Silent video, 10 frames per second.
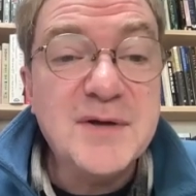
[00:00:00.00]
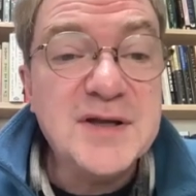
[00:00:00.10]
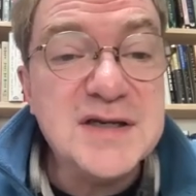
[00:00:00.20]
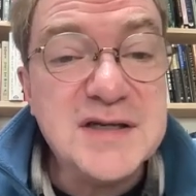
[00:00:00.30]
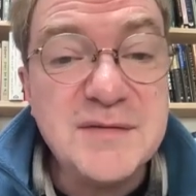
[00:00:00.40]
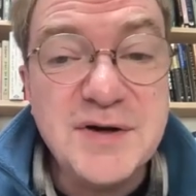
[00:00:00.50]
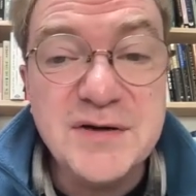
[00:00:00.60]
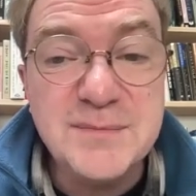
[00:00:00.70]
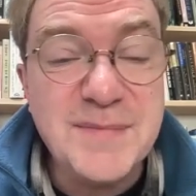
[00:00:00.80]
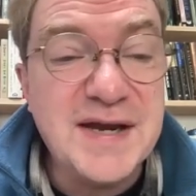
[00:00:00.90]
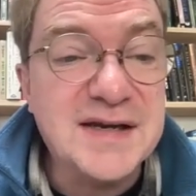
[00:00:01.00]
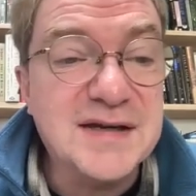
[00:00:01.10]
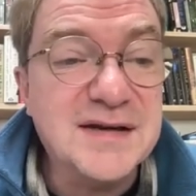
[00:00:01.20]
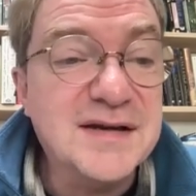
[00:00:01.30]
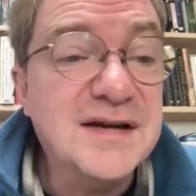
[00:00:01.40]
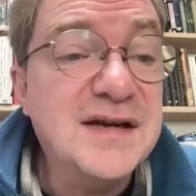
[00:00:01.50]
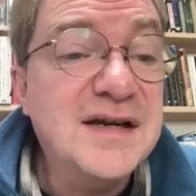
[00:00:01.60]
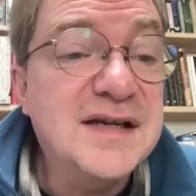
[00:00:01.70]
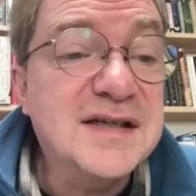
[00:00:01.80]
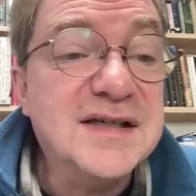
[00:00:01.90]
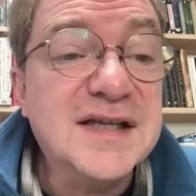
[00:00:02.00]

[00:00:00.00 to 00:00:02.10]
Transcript: But this is someone who's met. Says,